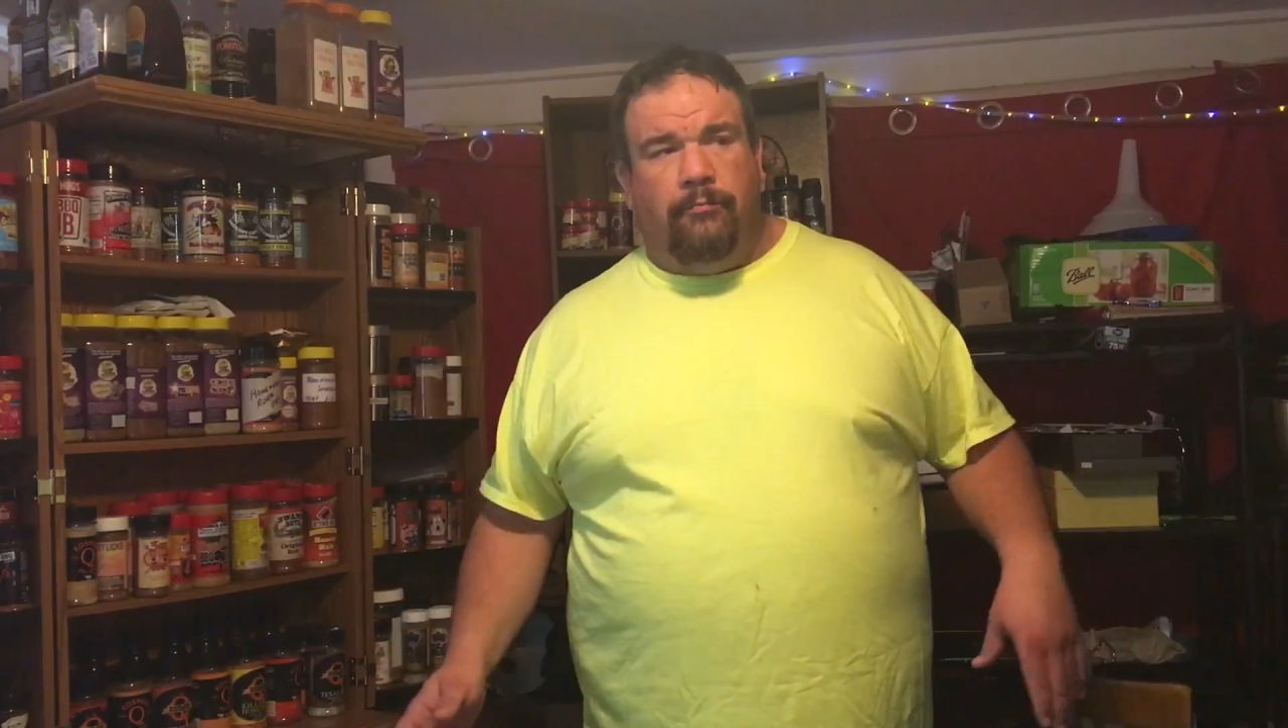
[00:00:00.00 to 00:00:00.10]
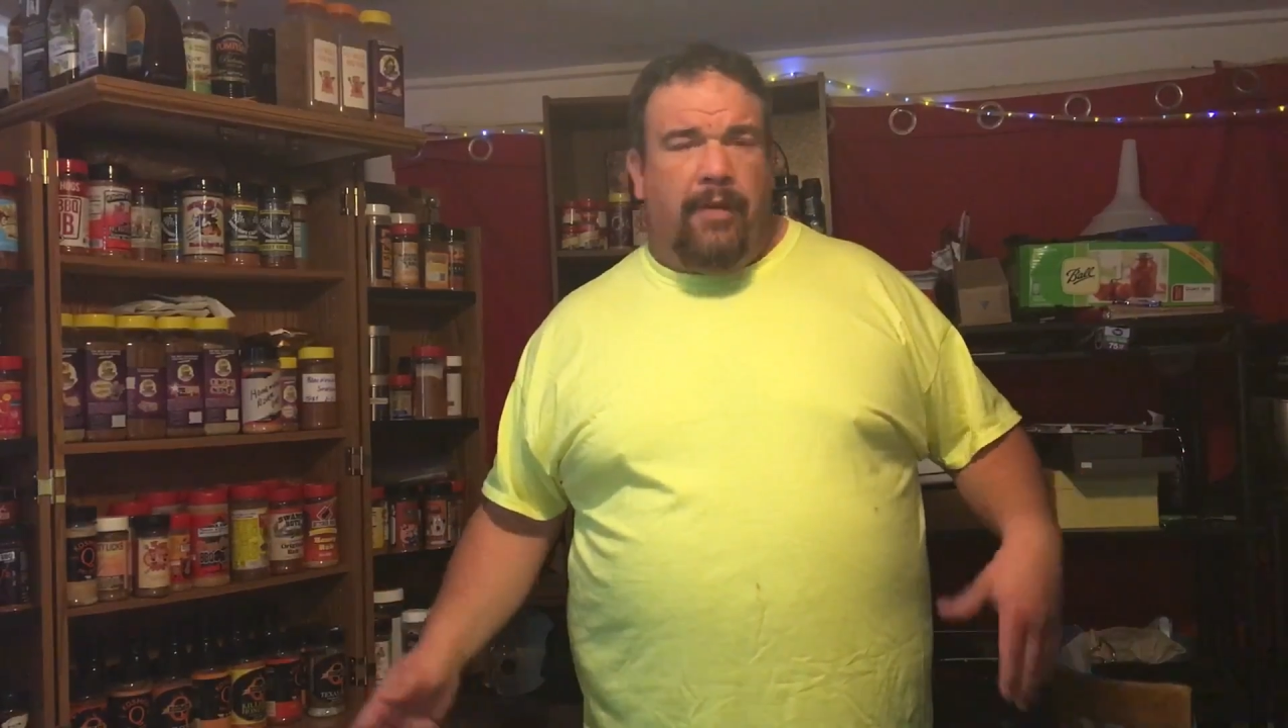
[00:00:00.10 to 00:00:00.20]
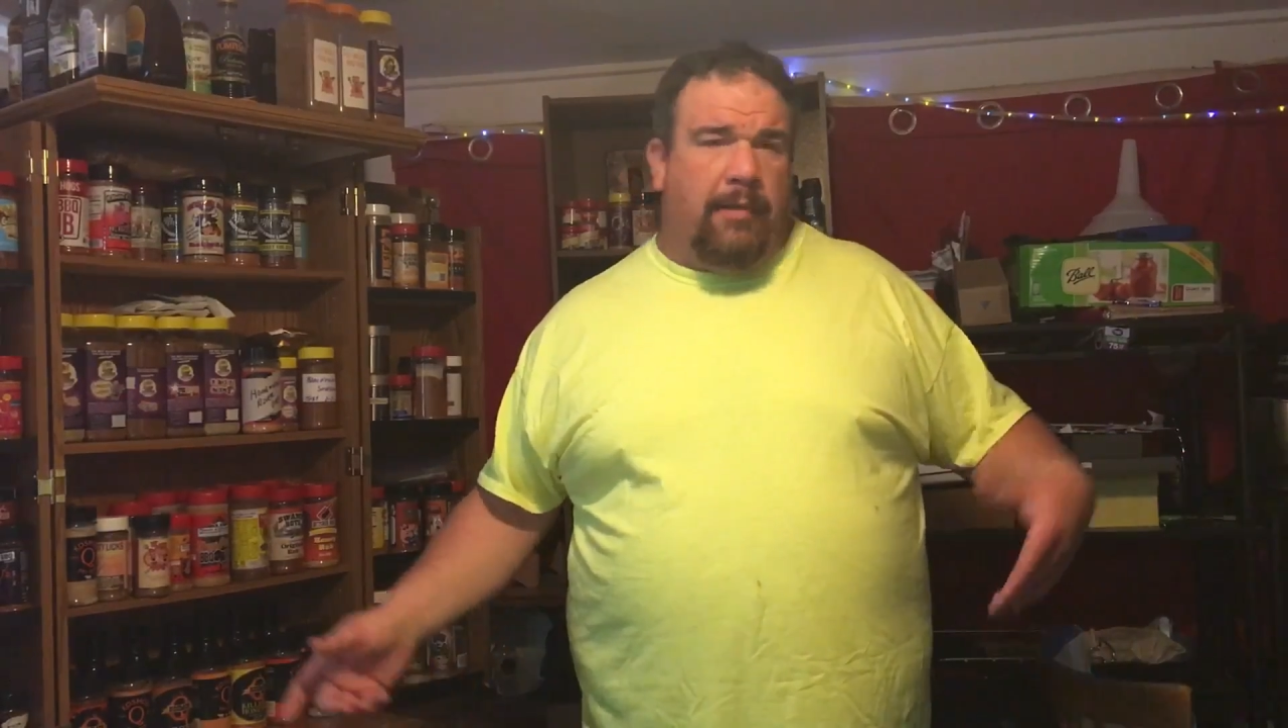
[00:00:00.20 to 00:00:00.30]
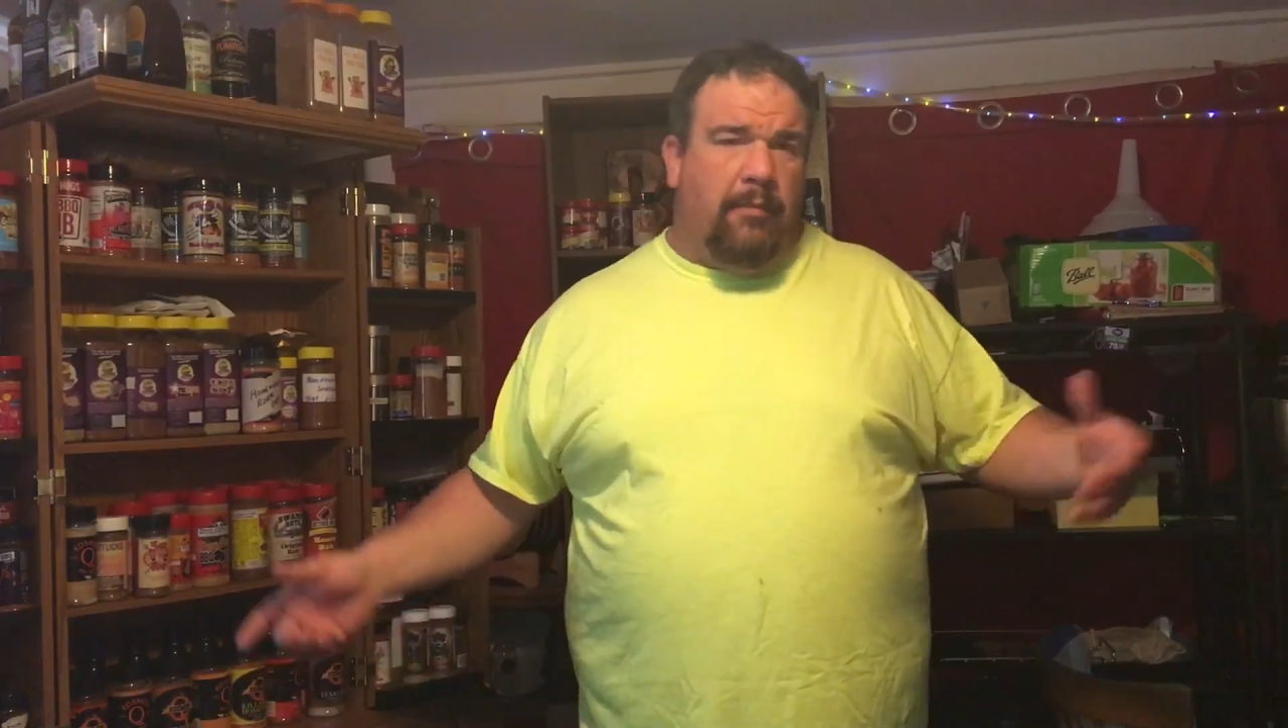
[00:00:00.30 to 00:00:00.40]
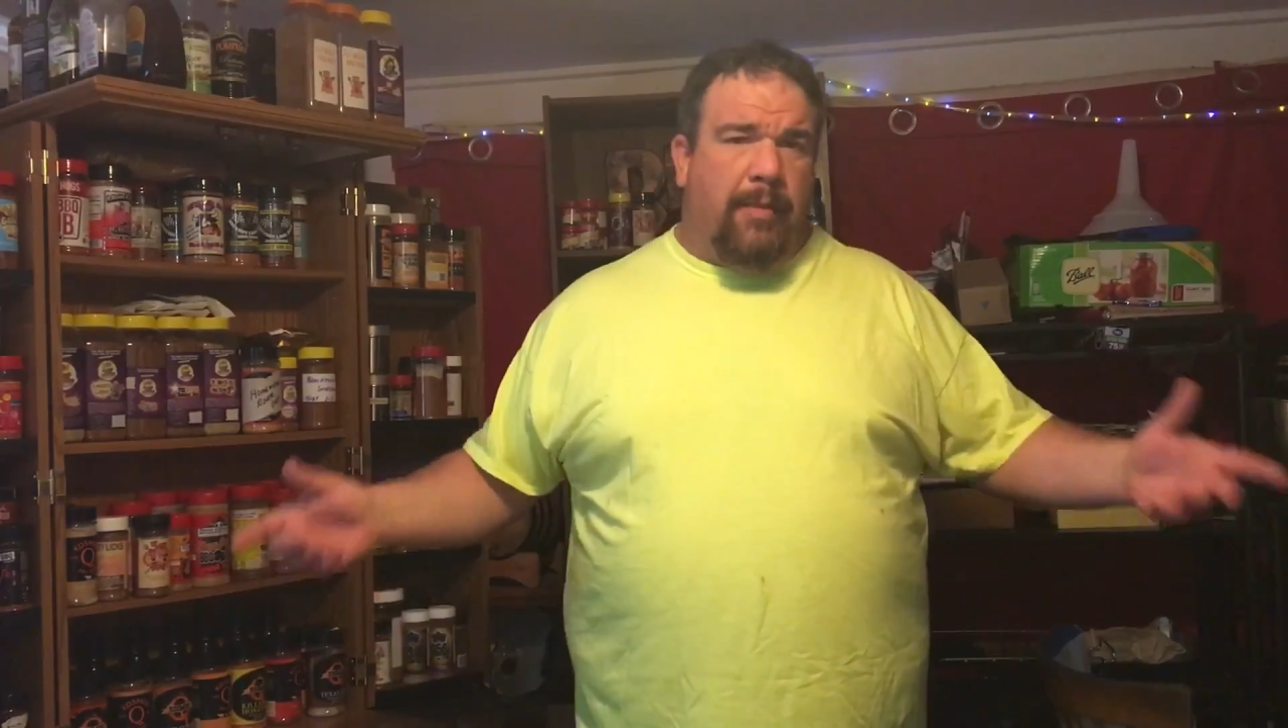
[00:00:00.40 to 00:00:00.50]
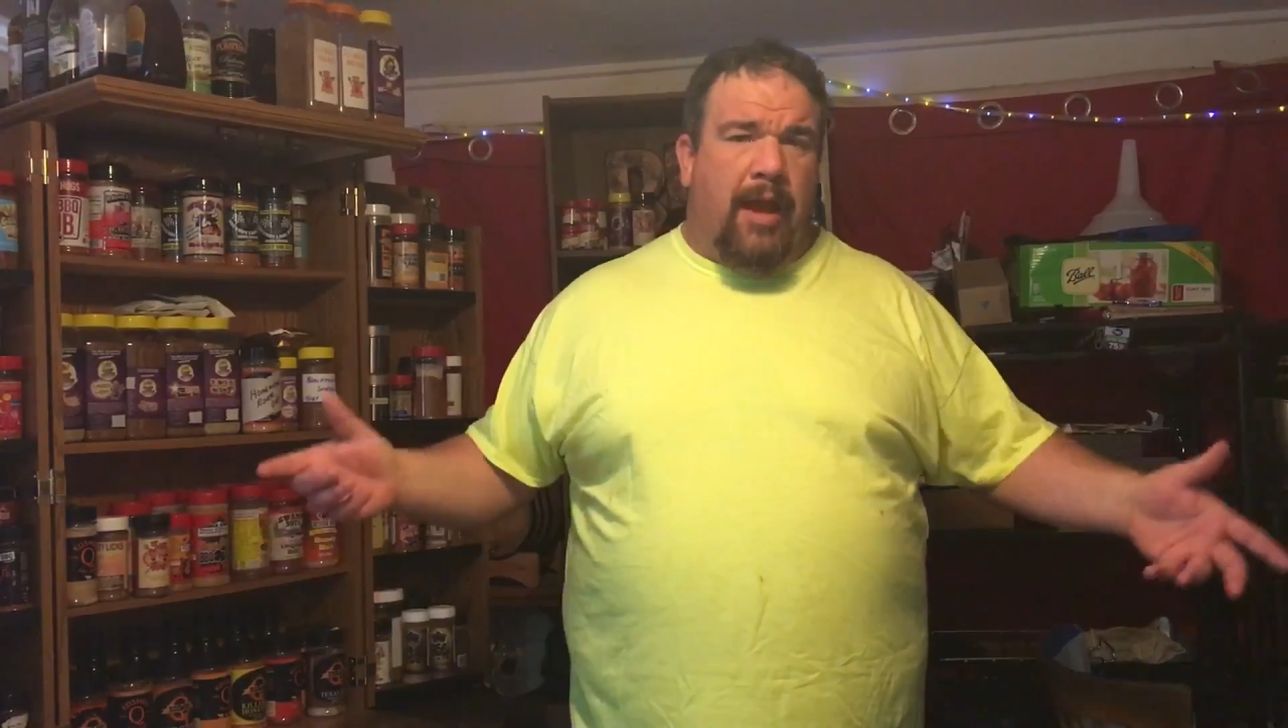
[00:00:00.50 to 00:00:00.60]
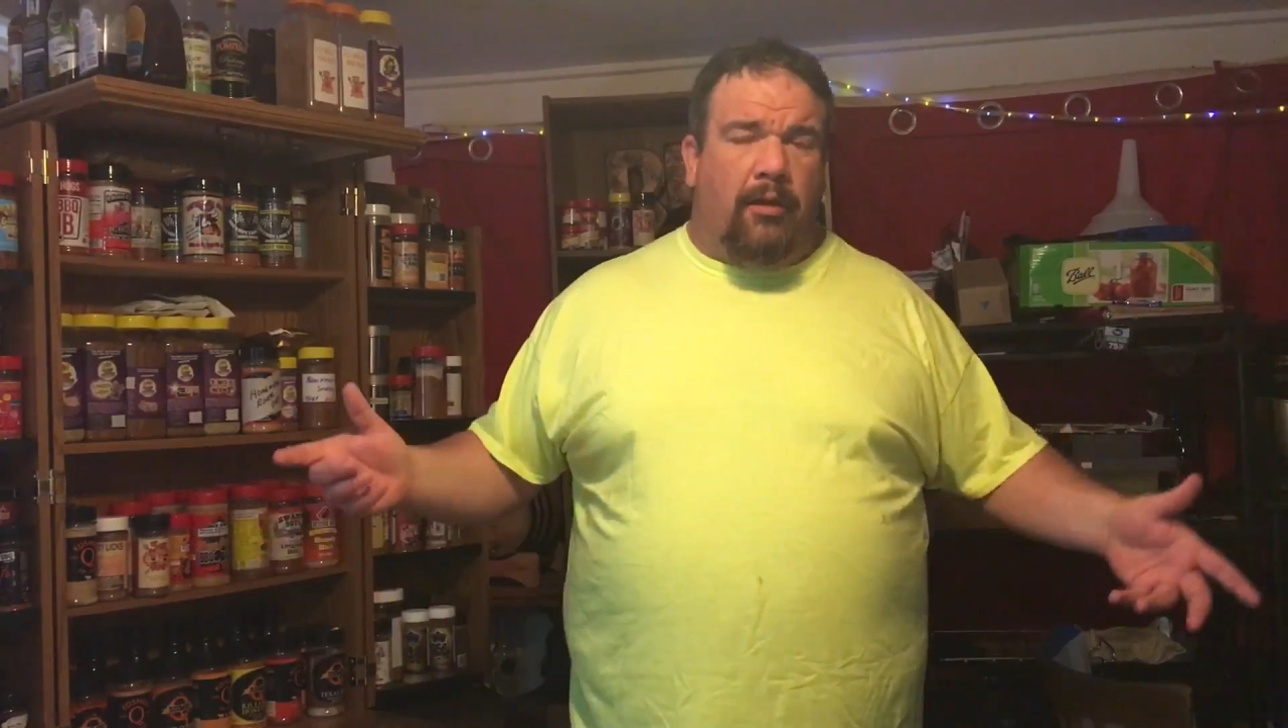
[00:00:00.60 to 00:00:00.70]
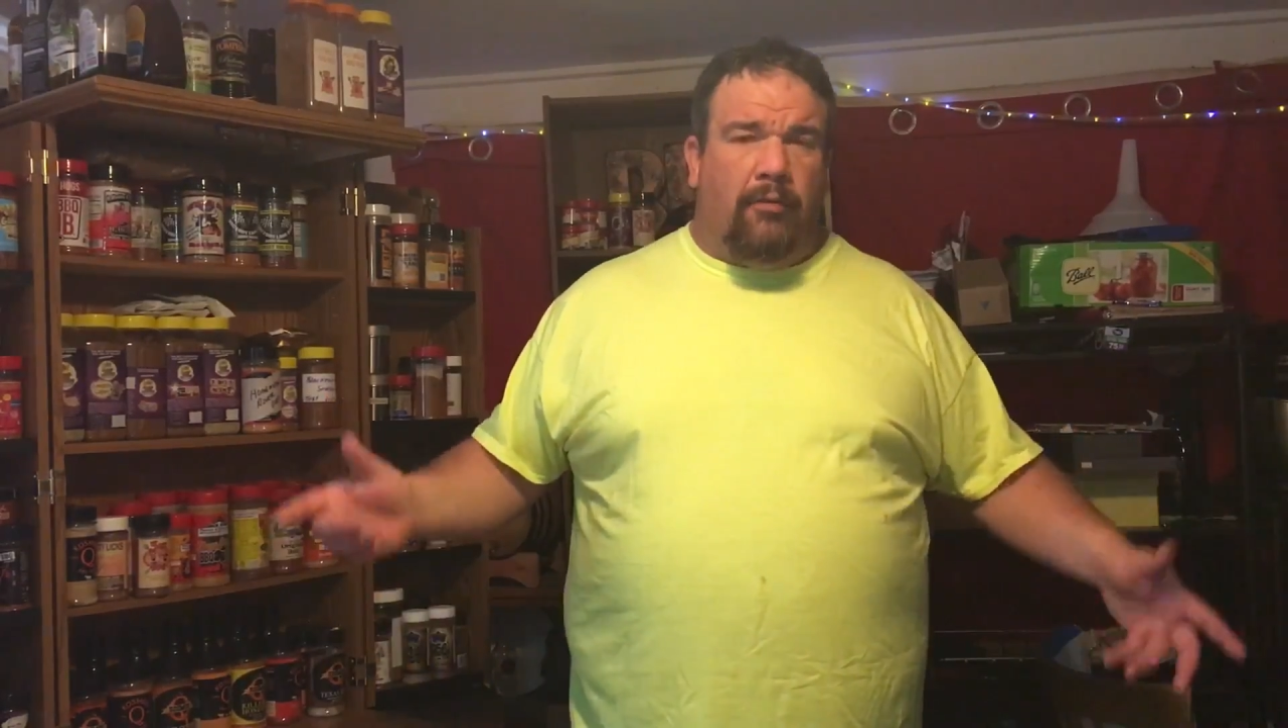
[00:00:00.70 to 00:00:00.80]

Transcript: baby back